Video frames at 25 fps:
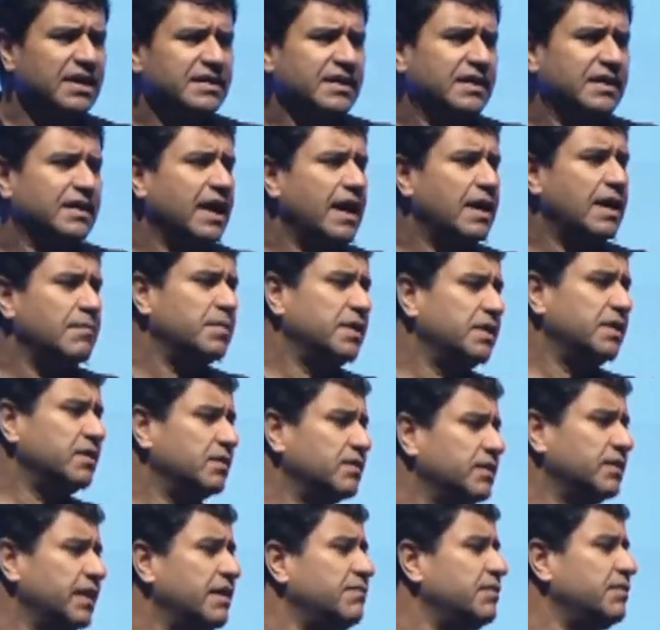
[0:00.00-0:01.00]
that happens
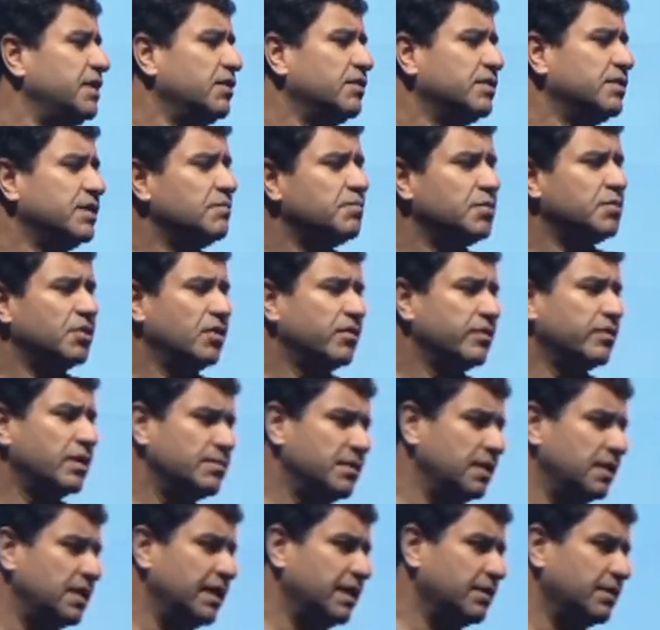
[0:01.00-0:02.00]
on every other
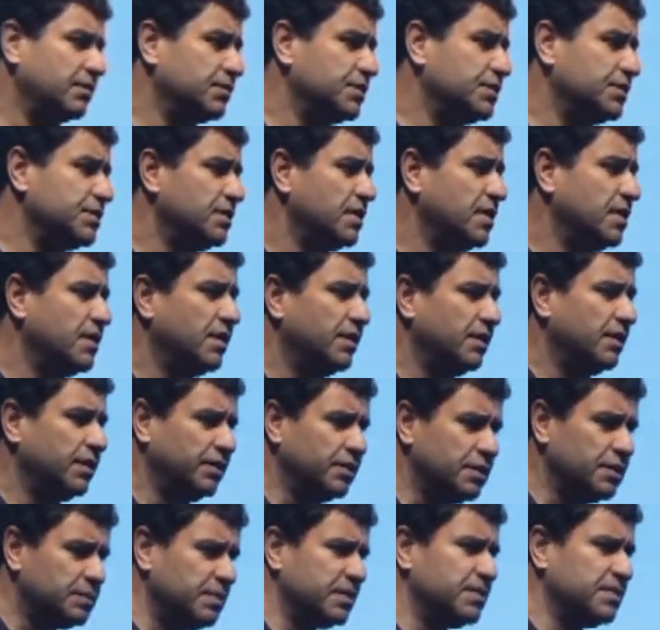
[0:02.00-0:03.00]
programming language.
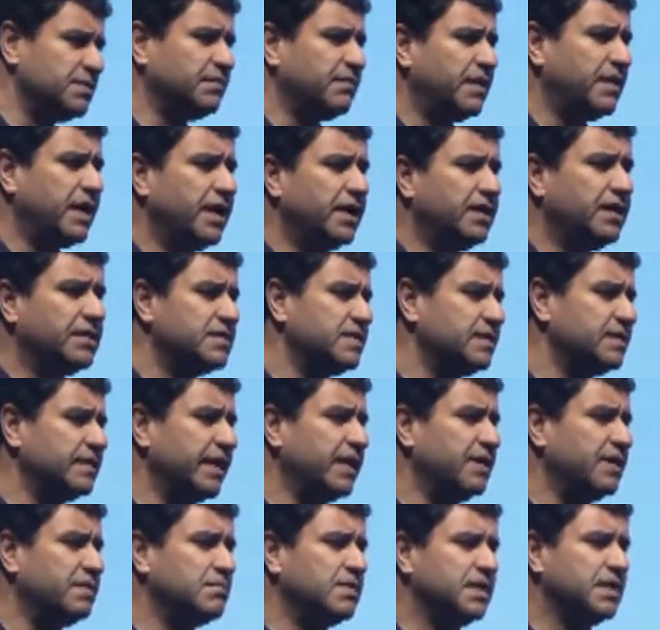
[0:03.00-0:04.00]
You specify
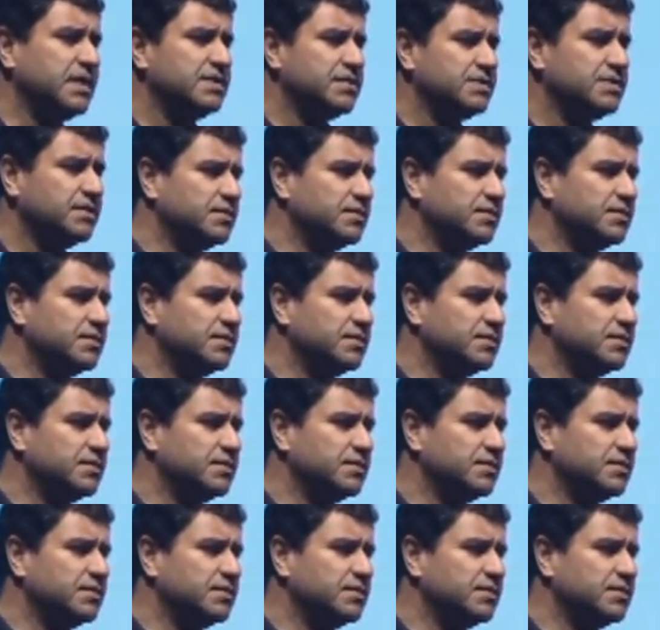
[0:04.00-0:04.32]
statements